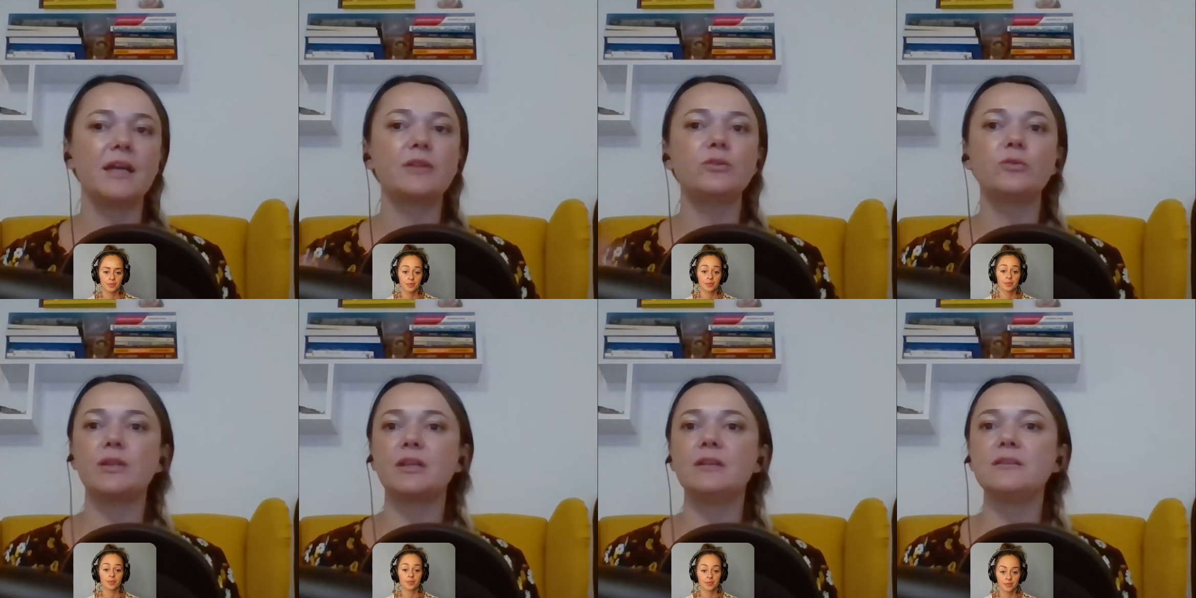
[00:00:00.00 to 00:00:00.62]
and
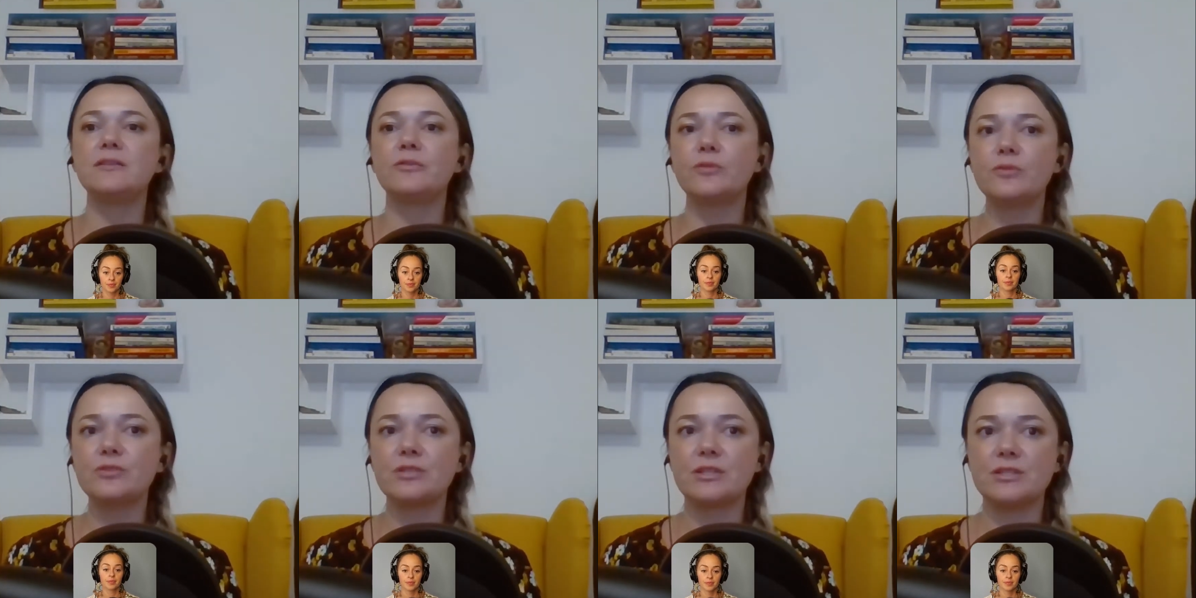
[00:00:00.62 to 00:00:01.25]
you heal the
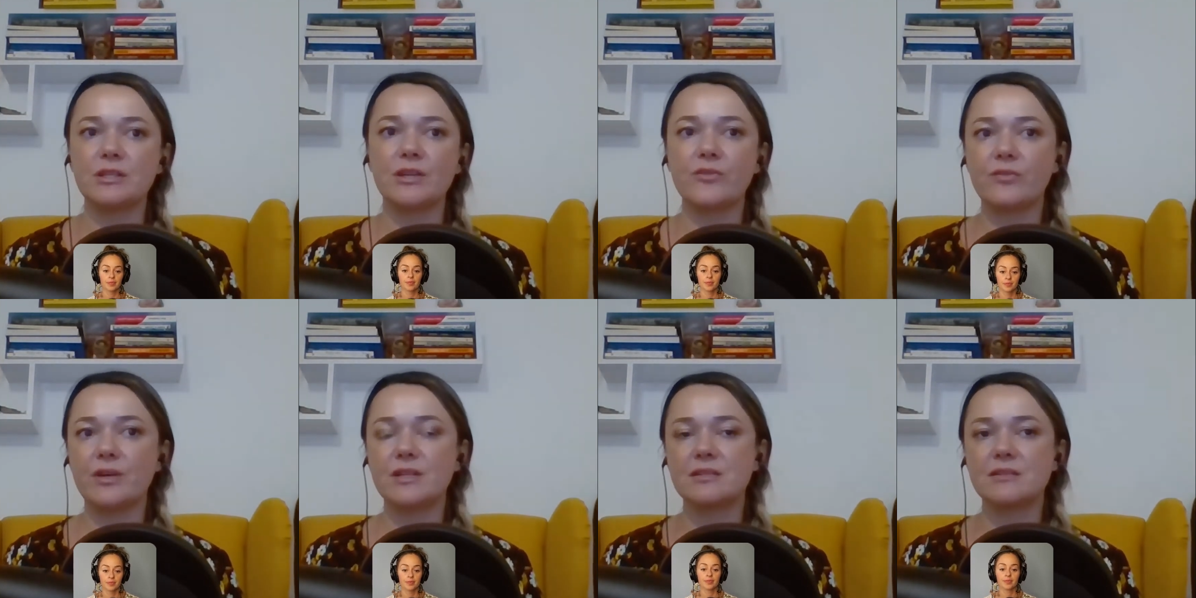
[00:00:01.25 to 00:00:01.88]
future
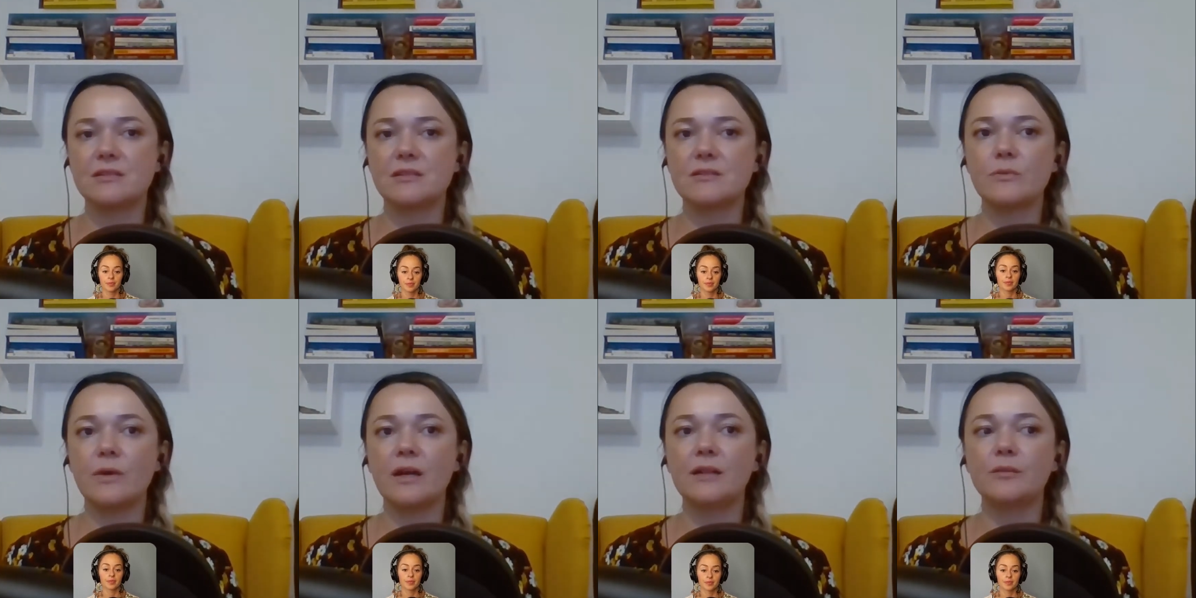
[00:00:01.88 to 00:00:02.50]
generations
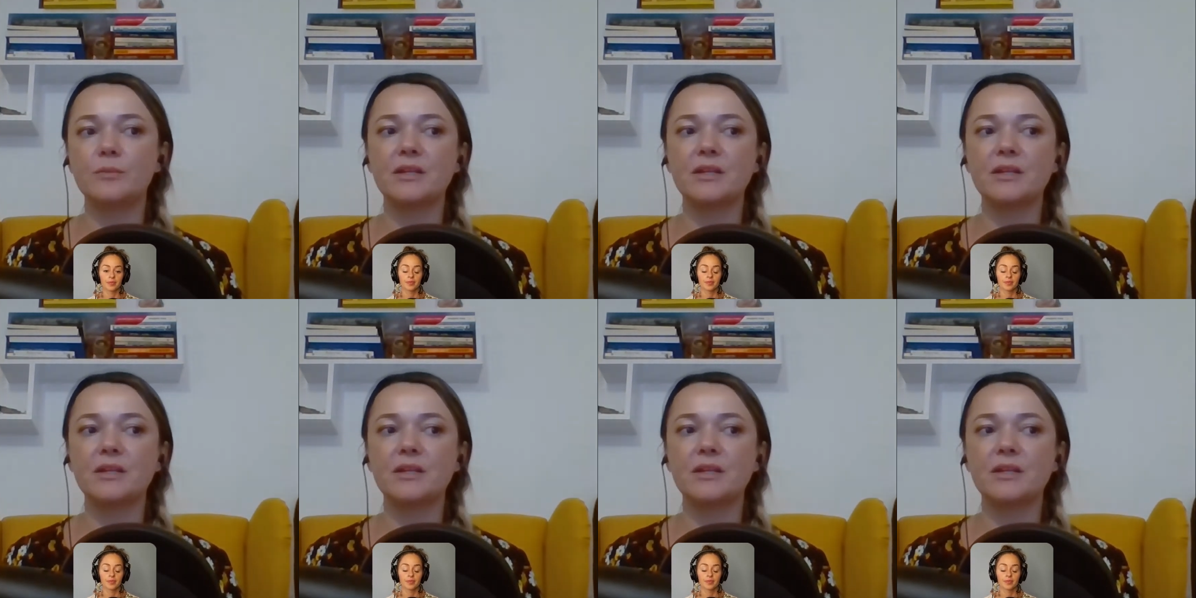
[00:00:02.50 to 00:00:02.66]
as well,